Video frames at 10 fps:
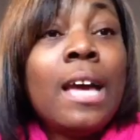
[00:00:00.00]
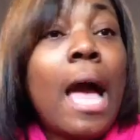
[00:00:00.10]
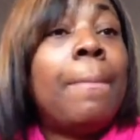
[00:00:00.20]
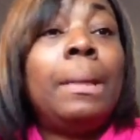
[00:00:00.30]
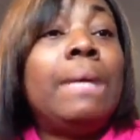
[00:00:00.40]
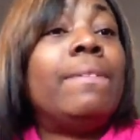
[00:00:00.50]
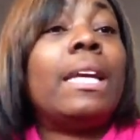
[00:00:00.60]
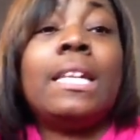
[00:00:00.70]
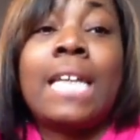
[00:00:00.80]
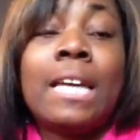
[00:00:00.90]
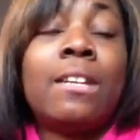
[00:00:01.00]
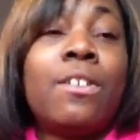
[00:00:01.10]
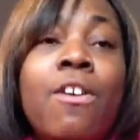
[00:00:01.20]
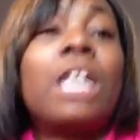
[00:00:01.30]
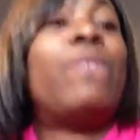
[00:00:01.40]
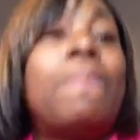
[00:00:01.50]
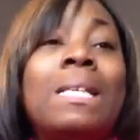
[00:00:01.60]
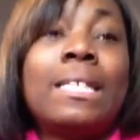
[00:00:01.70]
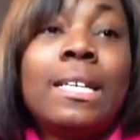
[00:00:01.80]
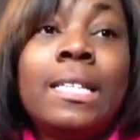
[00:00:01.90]
I believe that he died on the cross for my
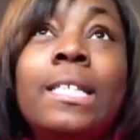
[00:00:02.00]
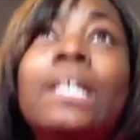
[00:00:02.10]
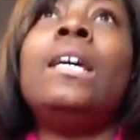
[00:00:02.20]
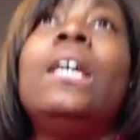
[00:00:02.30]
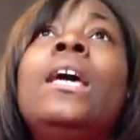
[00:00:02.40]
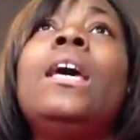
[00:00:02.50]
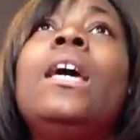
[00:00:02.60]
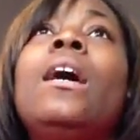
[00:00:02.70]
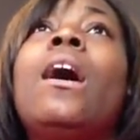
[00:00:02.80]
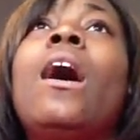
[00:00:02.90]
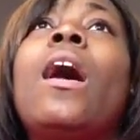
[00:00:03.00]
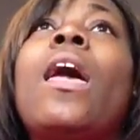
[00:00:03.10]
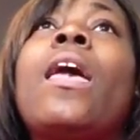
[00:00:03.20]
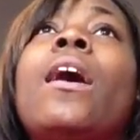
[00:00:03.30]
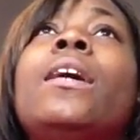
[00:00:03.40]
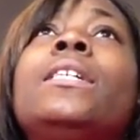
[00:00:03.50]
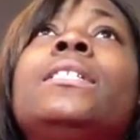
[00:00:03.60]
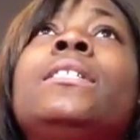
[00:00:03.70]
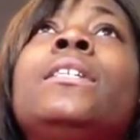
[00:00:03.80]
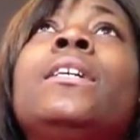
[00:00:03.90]
sins.
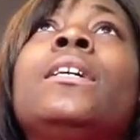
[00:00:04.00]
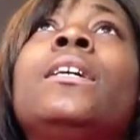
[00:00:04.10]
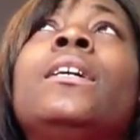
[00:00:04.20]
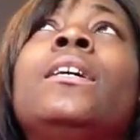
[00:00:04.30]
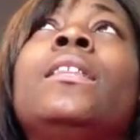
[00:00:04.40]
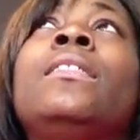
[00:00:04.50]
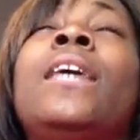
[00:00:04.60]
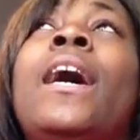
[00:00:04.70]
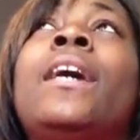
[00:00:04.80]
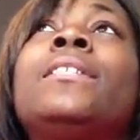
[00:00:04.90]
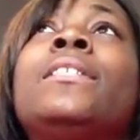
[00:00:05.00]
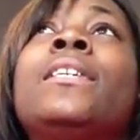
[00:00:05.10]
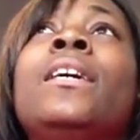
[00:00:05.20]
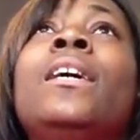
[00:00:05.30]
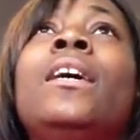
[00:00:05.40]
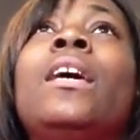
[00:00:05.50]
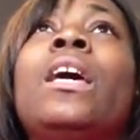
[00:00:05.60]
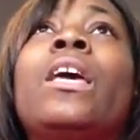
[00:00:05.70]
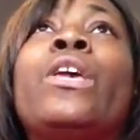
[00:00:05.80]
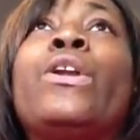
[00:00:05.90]
And that,
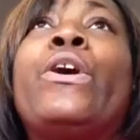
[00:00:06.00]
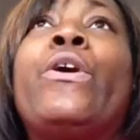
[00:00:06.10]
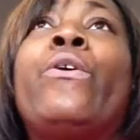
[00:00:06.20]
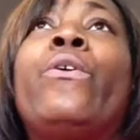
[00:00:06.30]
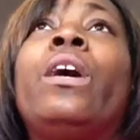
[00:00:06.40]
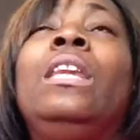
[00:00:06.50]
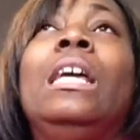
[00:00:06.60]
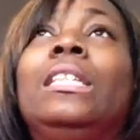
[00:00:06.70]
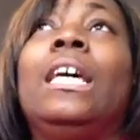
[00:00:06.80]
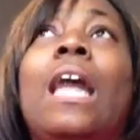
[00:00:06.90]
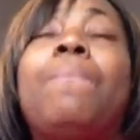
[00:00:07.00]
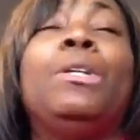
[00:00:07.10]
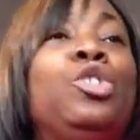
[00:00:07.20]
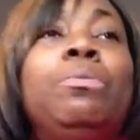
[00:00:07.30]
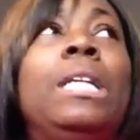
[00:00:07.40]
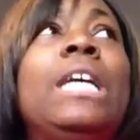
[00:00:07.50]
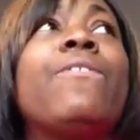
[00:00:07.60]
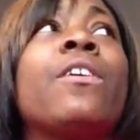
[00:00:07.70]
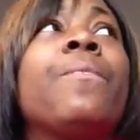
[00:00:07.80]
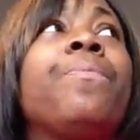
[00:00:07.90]
you know, and that's, and I'm a true
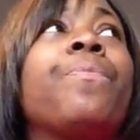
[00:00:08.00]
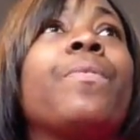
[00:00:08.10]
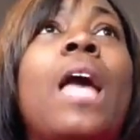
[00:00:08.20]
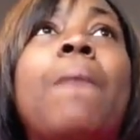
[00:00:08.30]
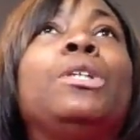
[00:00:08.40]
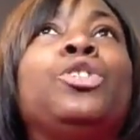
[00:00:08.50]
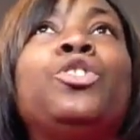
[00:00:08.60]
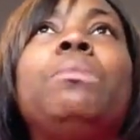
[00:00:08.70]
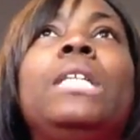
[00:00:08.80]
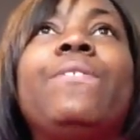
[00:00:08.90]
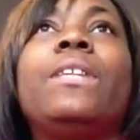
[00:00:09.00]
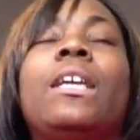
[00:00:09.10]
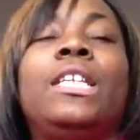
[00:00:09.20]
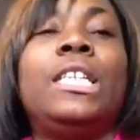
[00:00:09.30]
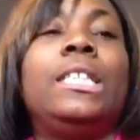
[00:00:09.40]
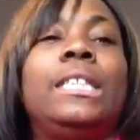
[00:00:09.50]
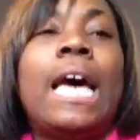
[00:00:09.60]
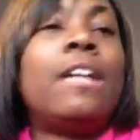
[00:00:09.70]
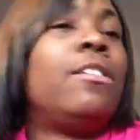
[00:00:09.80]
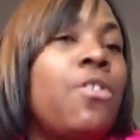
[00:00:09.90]
believer. I'm a true believer that Jesus
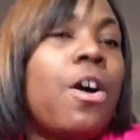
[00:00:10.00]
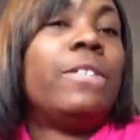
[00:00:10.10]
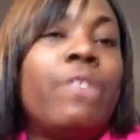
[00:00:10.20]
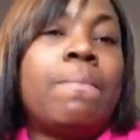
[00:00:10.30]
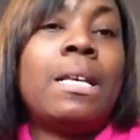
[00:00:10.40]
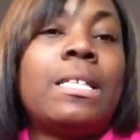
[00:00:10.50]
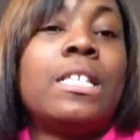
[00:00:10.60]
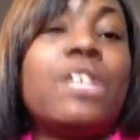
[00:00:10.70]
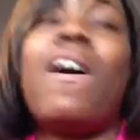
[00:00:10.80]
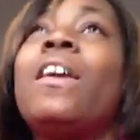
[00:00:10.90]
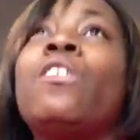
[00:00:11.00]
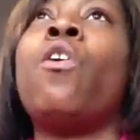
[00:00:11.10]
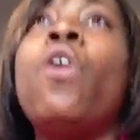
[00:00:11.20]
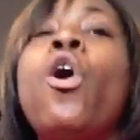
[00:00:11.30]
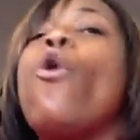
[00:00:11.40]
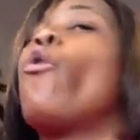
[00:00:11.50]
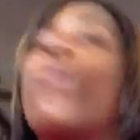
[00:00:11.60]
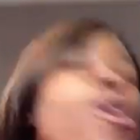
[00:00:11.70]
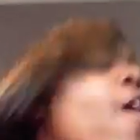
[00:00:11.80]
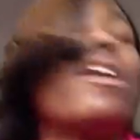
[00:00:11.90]
died on the cross for my sins. So I know
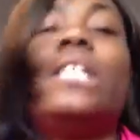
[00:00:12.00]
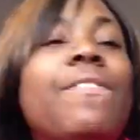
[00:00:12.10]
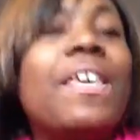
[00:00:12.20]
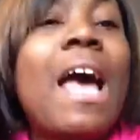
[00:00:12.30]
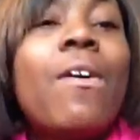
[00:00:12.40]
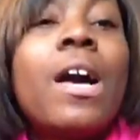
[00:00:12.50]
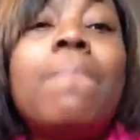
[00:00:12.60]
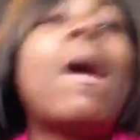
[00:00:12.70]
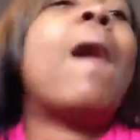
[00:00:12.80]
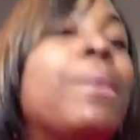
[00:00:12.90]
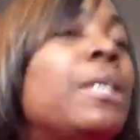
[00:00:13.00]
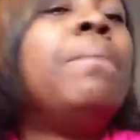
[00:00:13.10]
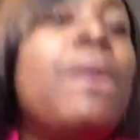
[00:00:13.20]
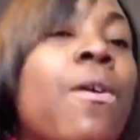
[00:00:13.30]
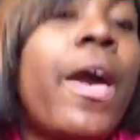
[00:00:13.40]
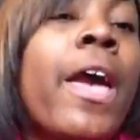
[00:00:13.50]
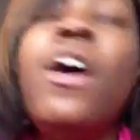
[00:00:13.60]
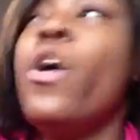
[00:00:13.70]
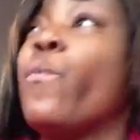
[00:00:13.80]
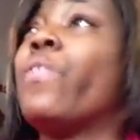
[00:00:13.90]
regardless of the outcome, I'm going to be okay.
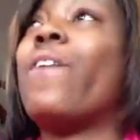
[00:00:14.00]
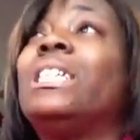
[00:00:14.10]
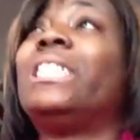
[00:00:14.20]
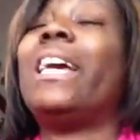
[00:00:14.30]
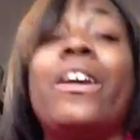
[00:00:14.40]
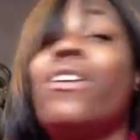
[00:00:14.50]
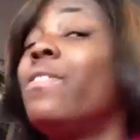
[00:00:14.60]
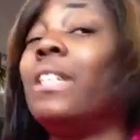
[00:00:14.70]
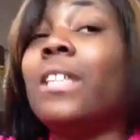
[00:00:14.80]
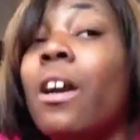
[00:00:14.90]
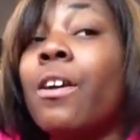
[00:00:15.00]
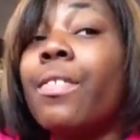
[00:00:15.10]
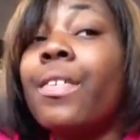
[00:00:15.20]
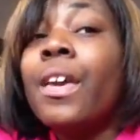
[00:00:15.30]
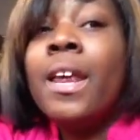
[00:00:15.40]
Whether I stay here on this earth